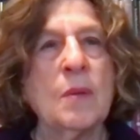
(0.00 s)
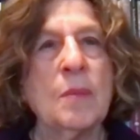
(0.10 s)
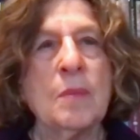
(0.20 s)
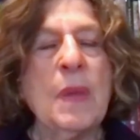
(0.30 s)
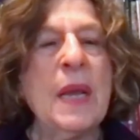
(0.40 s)

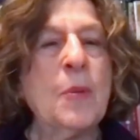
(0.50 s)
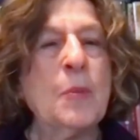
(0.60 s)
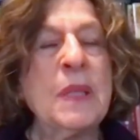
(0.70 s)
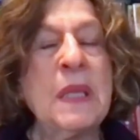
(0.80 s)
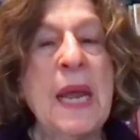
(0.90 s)
make
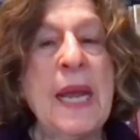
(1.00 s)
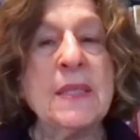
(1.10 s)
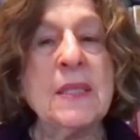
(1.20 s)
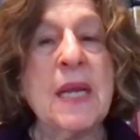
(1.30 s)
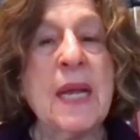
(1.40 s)

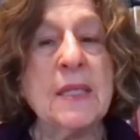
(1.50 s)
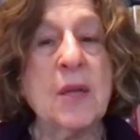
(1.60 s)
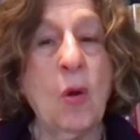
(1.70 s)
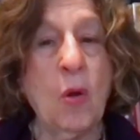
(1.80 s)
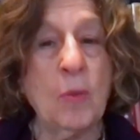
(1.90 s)
plans as
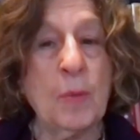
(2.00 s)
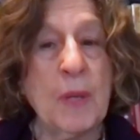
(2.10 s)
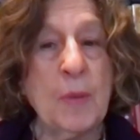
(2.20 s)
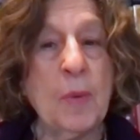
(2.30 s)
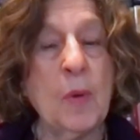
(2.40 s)
a whole
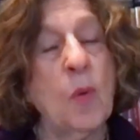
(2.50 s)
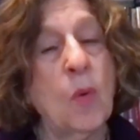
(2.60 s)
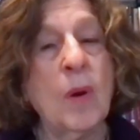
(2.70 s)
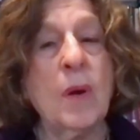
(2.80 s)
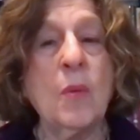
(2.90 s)
people
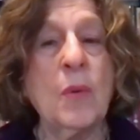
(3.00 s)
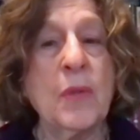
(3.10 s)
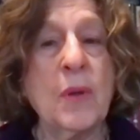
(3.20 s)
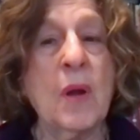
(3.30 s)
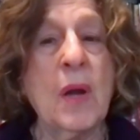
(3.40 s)
or
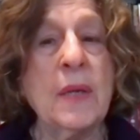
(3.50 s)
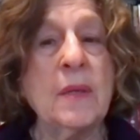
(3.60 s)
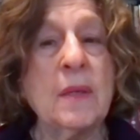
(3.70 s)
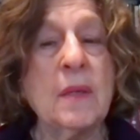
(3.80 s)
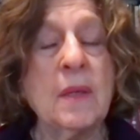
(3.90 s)
with
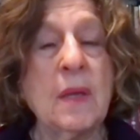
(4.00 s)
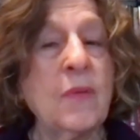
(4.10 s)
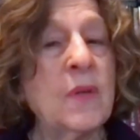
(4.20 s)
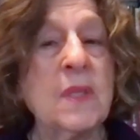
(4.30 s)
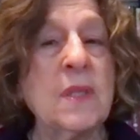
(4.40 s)
God,
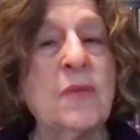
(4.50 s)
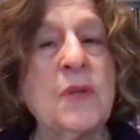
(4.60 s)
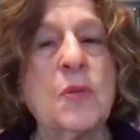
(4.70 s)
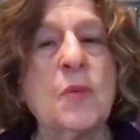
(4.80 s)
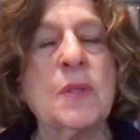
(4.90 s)
even as
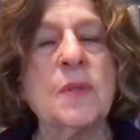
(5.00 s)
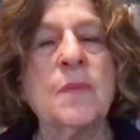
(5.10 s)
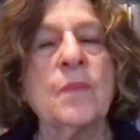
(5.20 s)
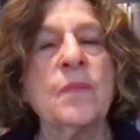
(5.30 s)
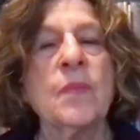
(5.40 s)
individuals.
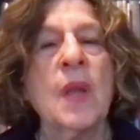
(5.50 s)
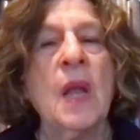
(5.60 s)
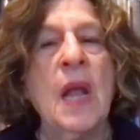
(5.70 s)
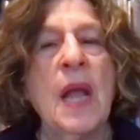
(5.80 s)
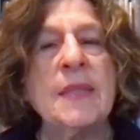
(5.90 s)

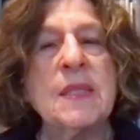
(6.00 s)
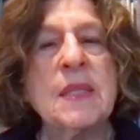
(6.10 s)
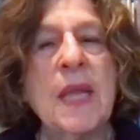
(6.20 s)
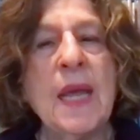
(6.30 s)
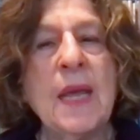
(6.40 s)
As
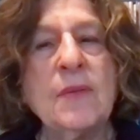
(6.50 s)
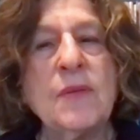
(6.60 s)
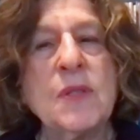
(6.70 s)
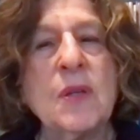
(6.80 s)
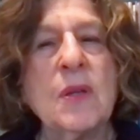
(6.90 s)

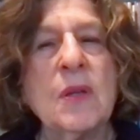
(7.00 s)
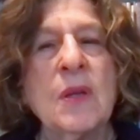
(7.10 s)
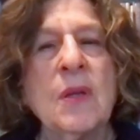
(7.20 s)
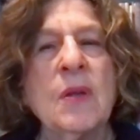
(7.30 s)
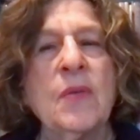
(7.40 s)
slaves,
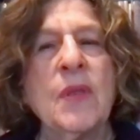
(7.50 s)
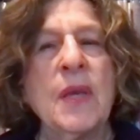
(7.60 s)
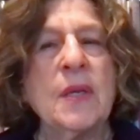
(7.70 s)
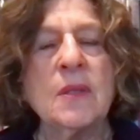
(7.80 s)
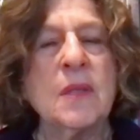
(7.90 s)

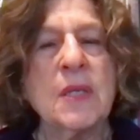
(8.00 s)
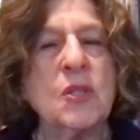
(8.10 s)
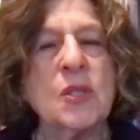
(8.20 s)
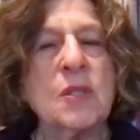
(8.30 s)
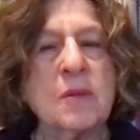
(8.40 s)
they
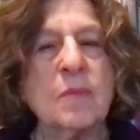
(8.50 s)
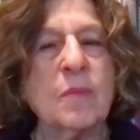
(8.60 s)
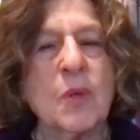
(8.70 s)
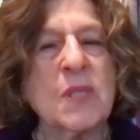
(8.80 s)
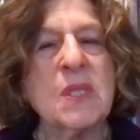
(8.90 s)
just
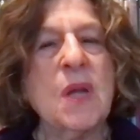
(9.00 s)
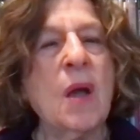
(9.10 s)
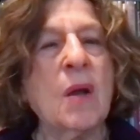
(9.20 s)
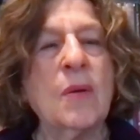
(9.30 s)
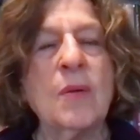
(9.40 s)
were
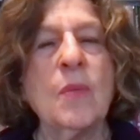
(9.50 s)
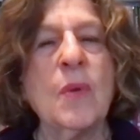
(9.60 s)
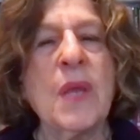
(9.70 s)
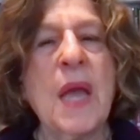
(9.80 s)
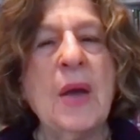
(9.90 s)
stuck
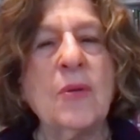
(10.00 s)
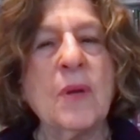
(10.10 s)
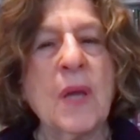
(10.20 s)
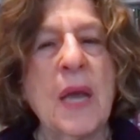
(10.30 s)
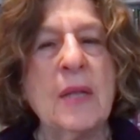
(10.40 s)
without
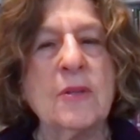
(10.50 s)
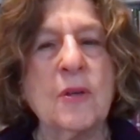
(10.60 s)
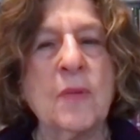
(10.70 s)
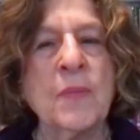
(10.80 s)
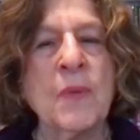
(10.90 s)
a calendar.